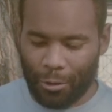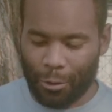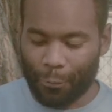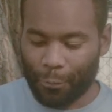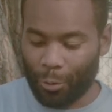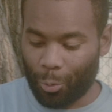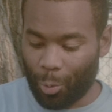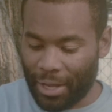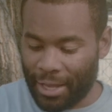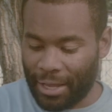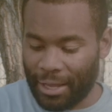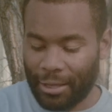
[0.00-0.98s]
over the
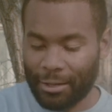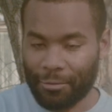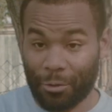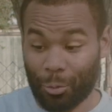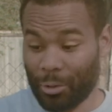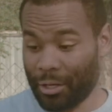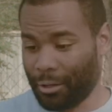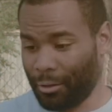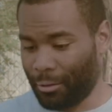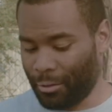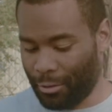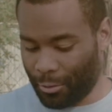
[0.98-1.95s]
way of the wick,
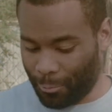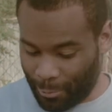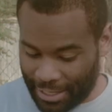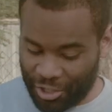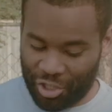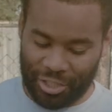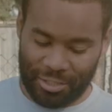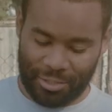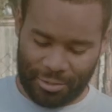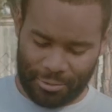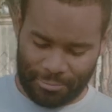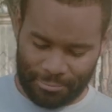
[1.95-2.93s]
the
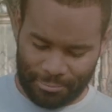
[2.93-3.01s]
righteous,